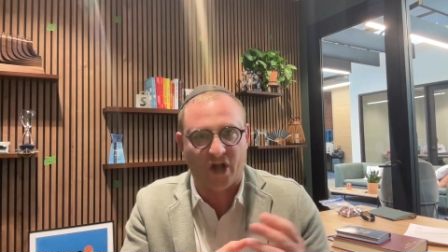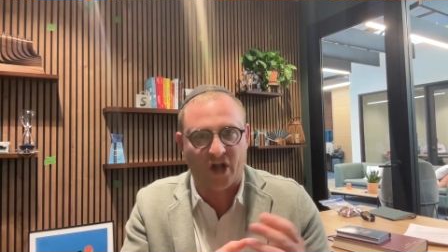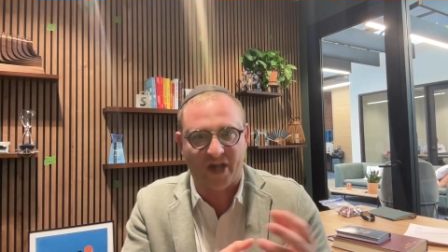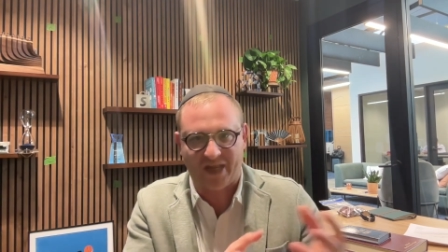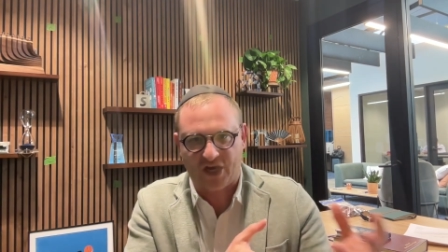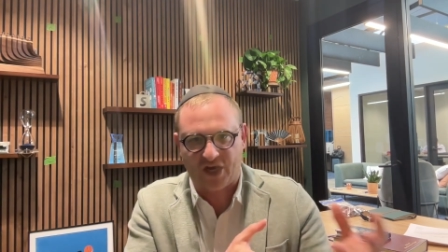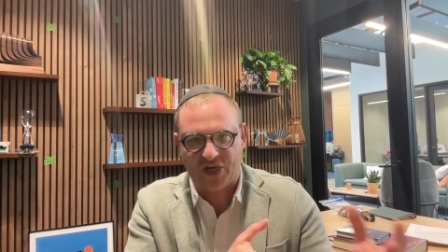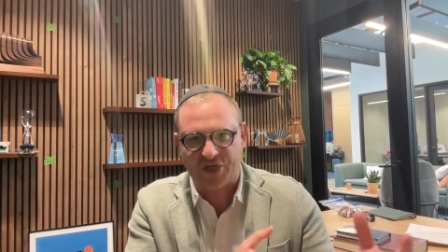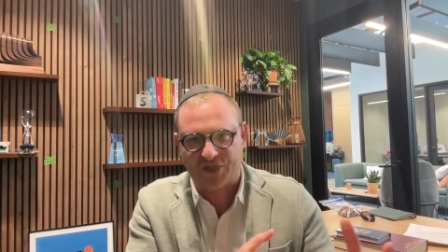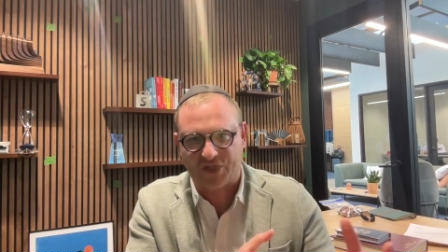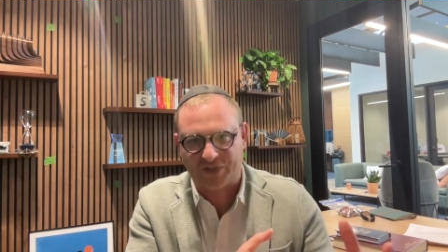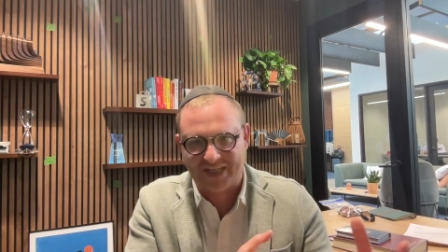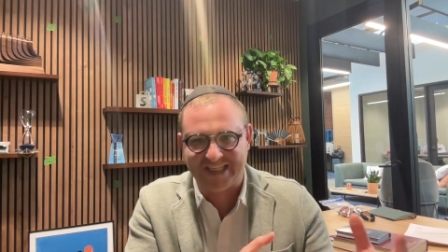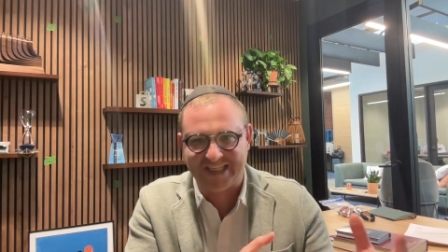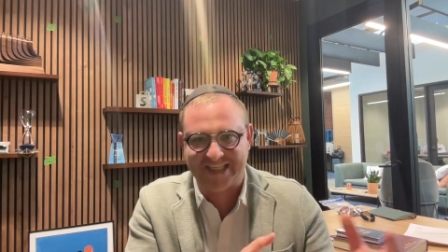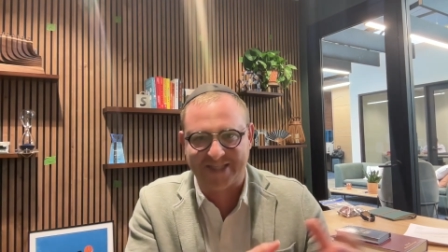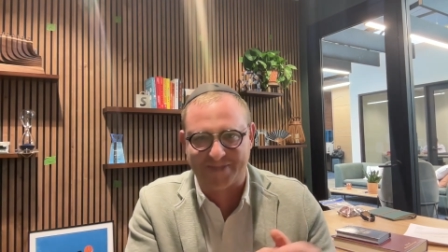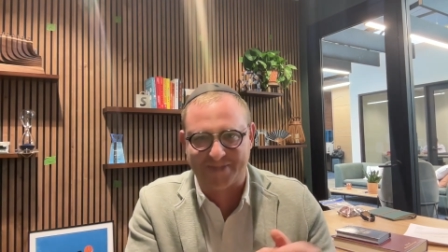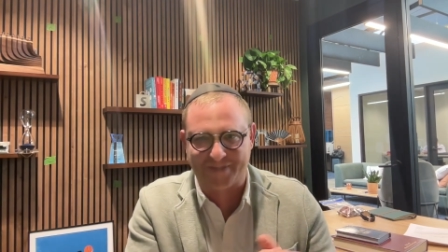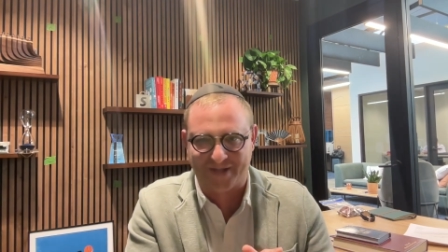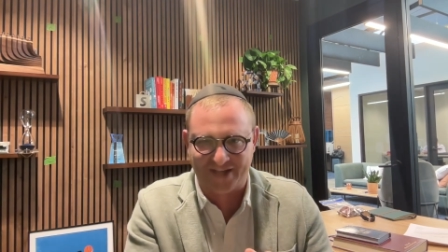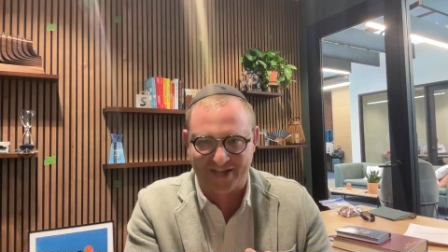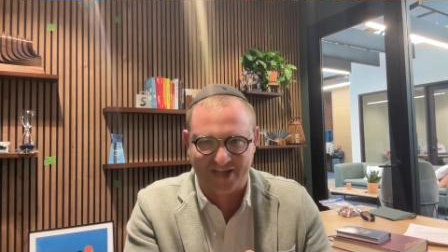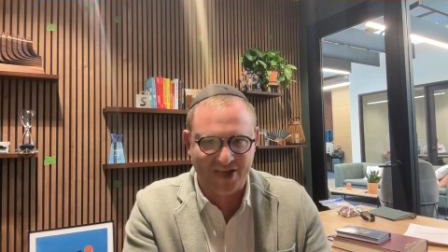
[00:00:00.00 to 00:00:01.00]
already on your
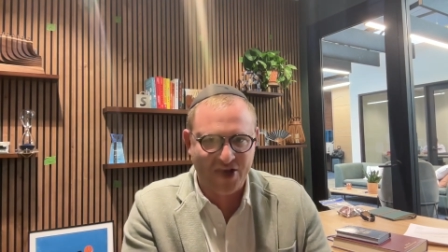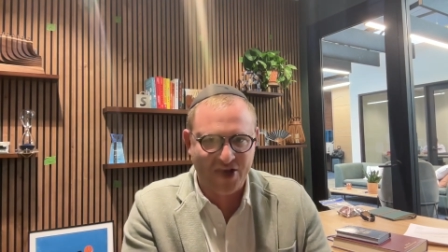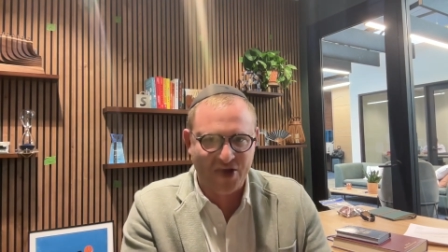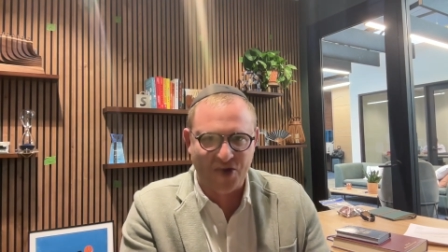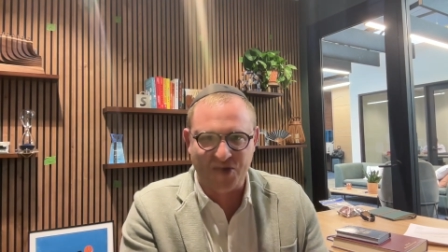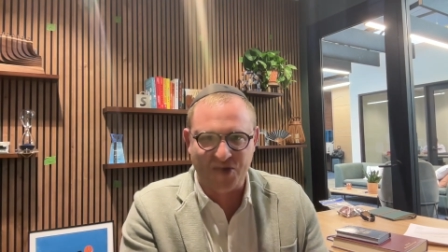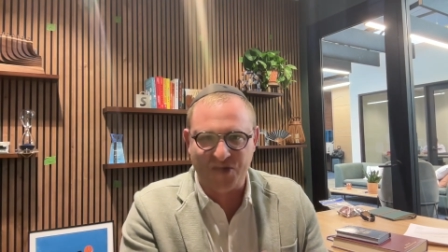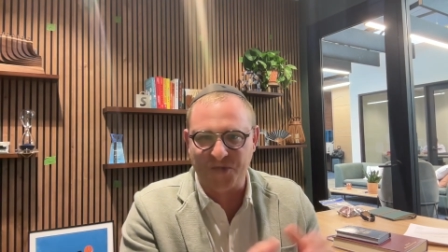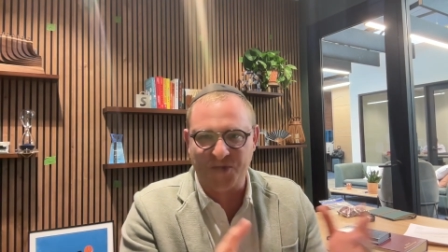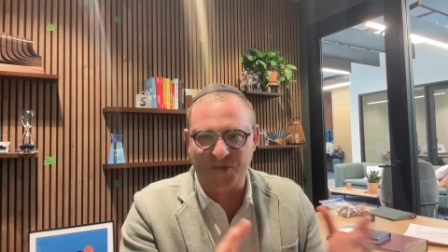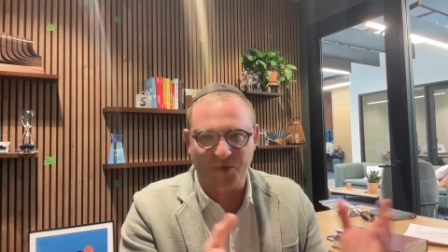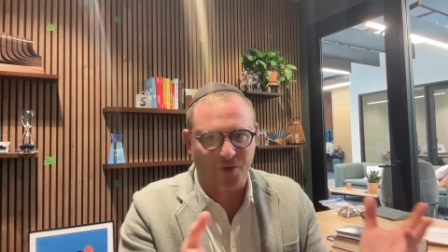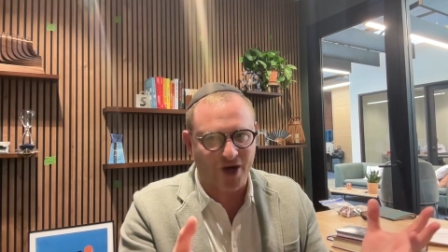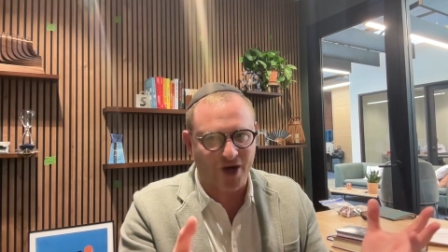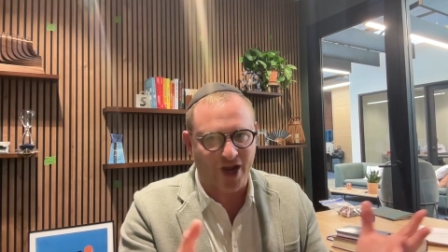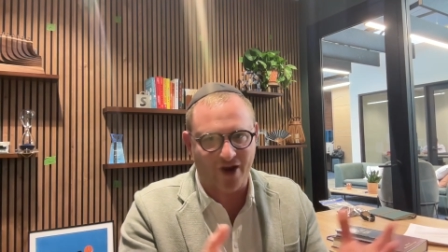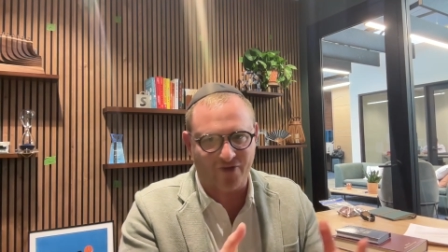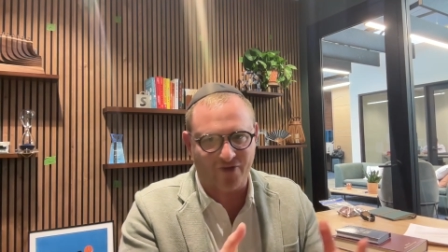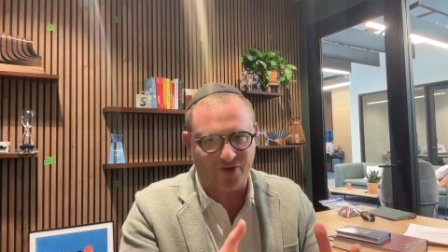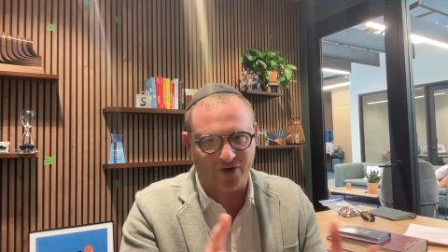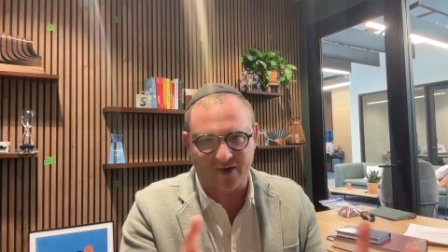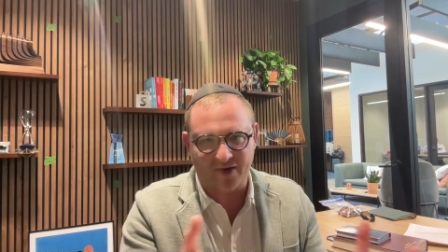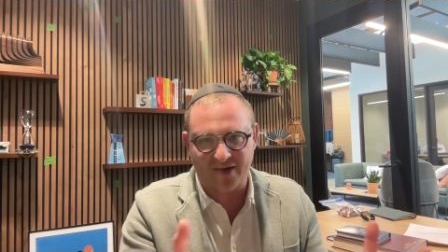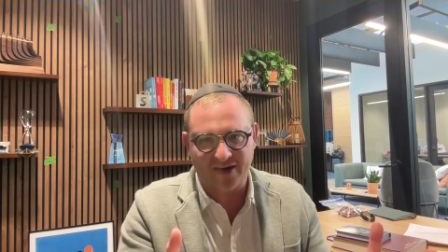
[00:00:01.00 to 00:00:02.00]
lists, but due to
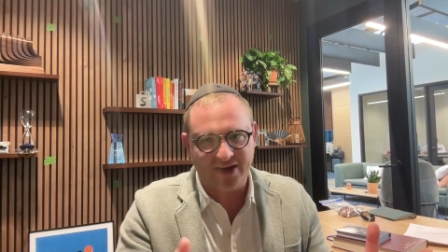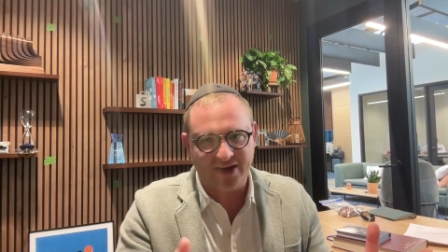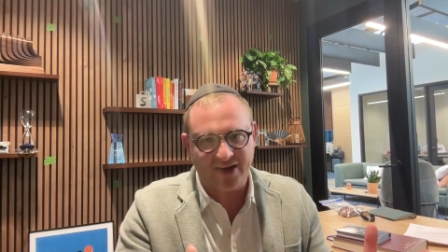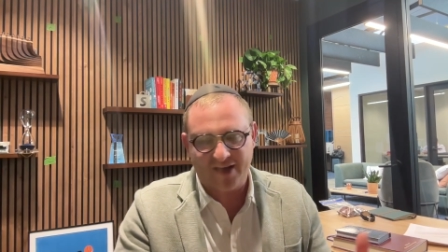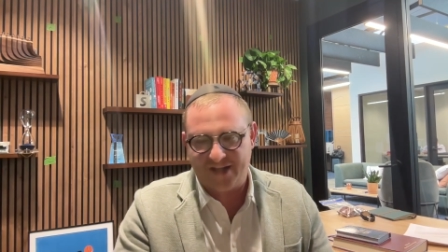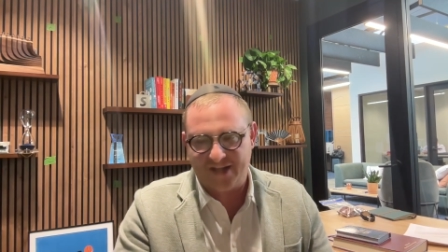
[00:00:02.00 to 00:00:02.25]
whatever,